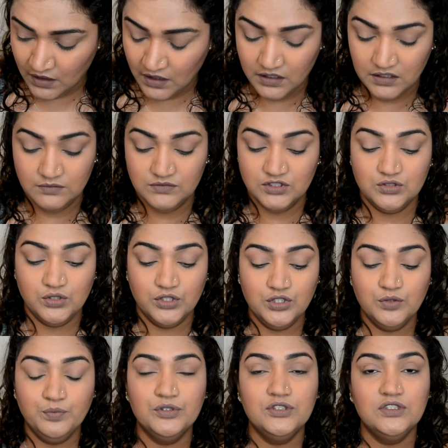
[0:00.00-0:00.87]
And I'm just
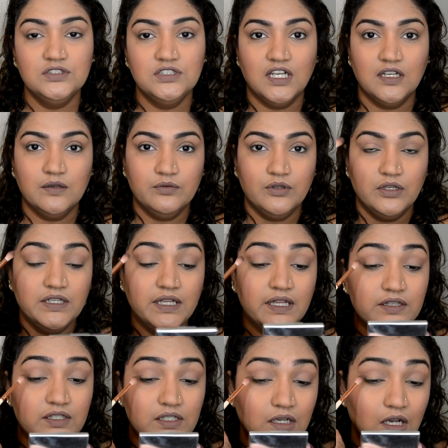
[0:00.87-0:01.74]
going to put the dark brown
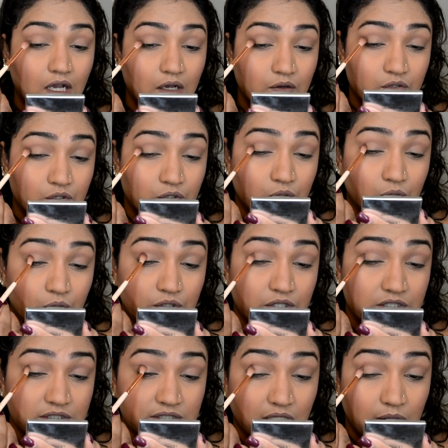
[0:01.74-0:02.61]
at the outer
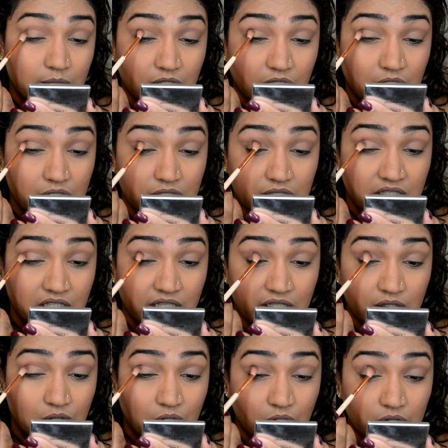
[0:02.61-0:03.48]
corners. I'm not going to
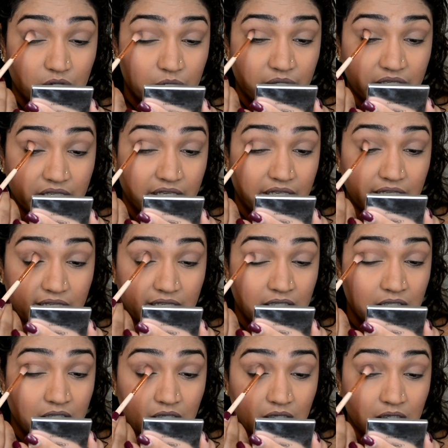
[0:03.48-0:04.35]
take it all the way
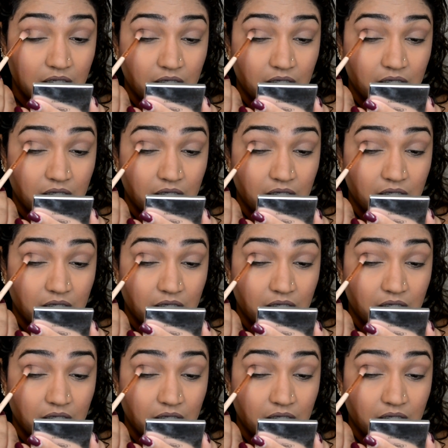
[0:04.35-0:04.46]
in.